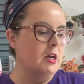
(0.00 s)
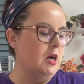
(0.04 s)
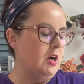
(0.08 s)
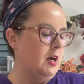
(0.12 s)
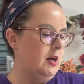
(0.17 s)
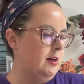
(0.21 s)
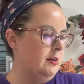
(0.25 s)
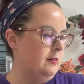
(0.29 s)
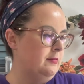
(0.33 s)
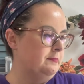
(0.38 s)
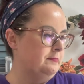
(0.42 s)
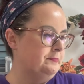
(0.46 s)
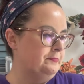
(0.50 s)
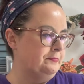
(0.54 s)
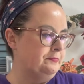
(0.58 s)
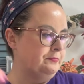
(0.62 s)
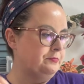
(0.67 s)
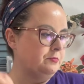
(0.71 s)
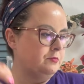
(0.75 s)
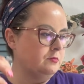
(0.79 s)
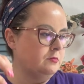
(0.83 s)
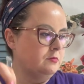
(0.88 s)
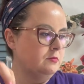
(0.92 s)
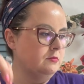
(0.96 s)
um
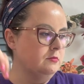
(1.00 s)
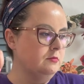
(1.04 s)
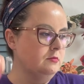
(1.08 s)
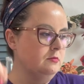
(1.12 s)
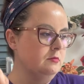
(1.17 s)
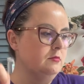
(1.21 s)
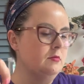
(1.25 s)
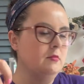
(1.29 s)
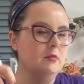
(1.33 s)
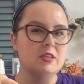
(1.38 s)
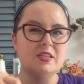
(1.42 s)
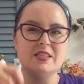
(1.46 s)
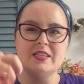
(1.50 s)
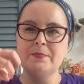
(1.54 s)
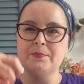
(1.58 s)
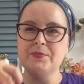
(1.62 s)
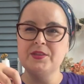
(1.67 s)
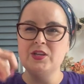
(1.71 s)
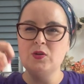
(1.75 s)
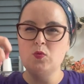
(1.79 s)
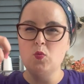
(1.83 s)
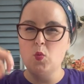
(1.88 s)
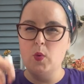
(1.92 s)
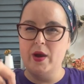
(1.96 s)

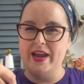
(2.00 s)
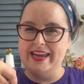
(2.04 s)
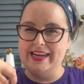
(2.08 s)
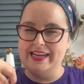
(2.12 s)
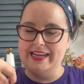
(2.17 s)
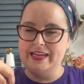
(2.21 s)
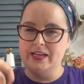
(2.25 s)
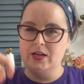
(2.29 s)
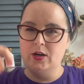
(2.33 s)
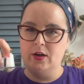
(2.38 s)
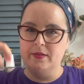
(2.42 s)
something weighted